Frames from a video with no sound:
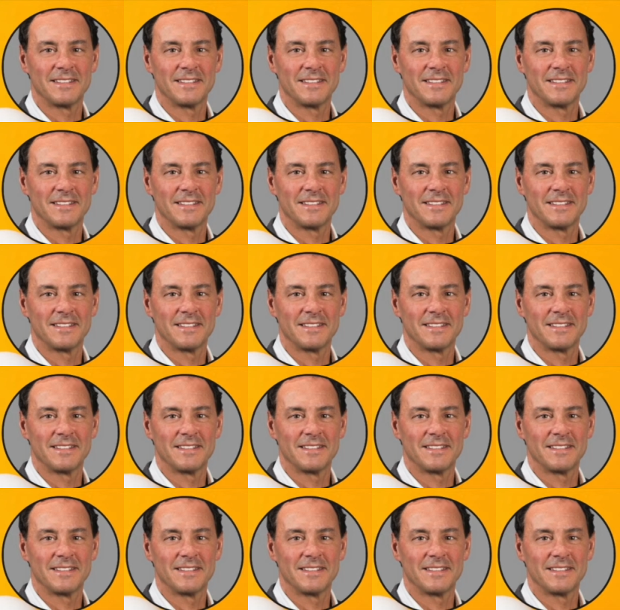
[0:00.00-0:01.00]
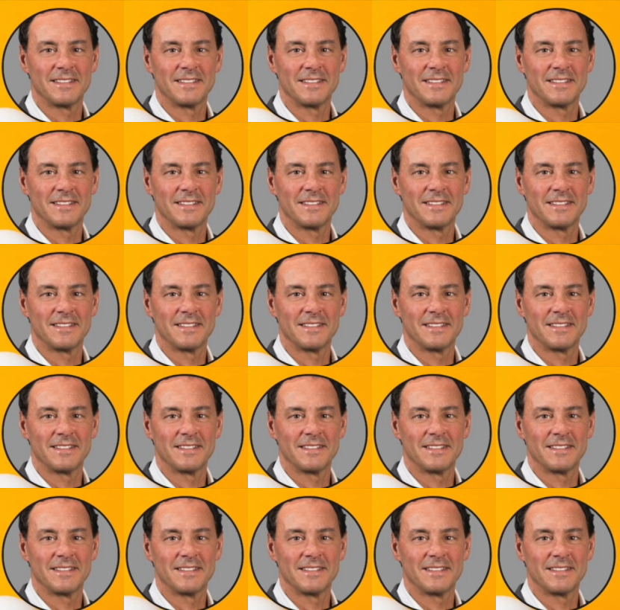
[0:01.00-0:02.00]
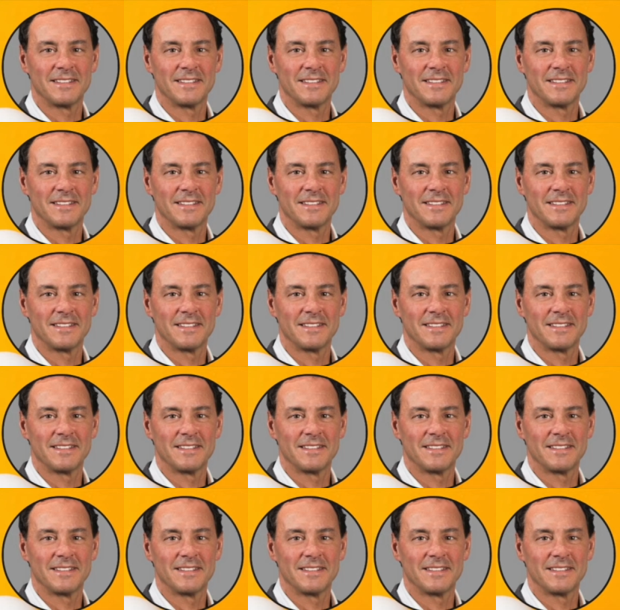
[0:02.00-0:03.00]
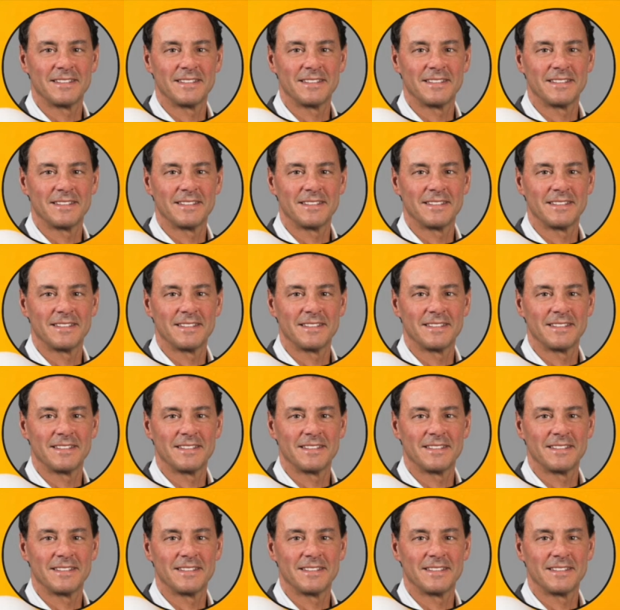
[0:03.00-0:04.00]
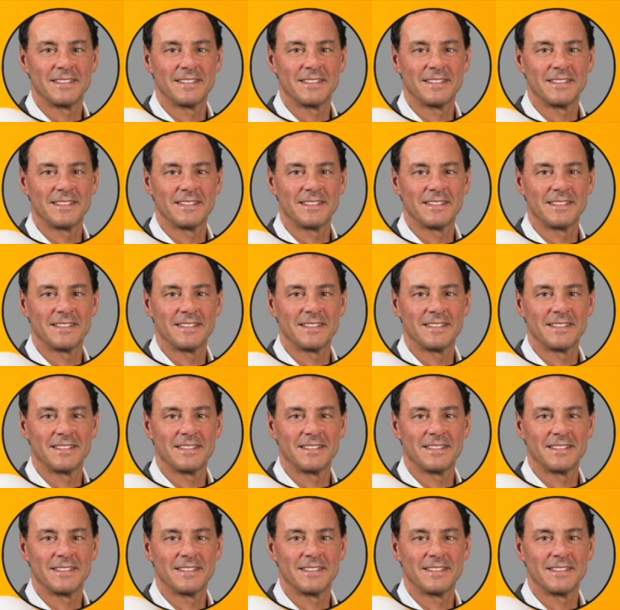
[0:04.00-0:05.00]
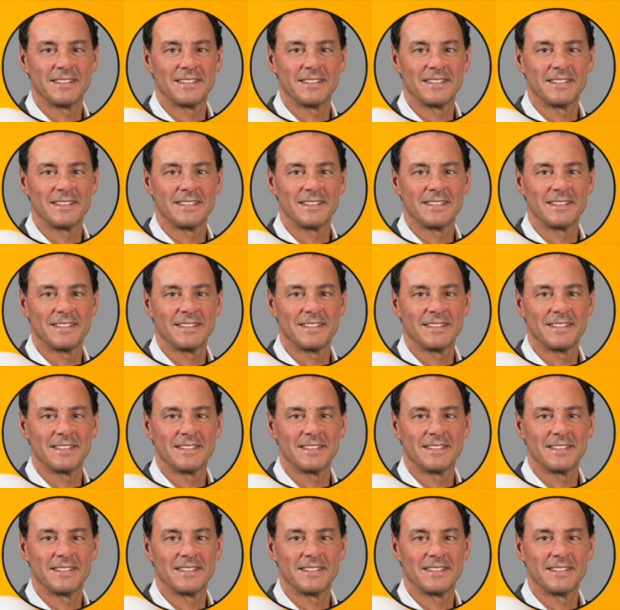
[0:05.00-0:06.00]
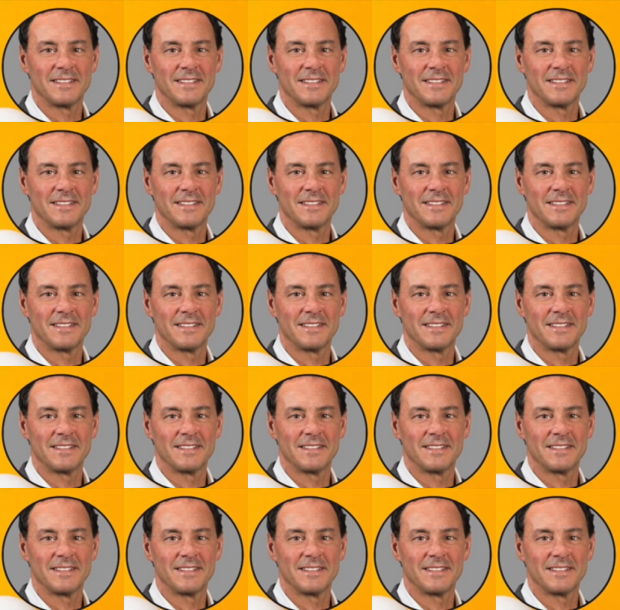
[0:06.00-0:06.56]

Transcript: [no speech]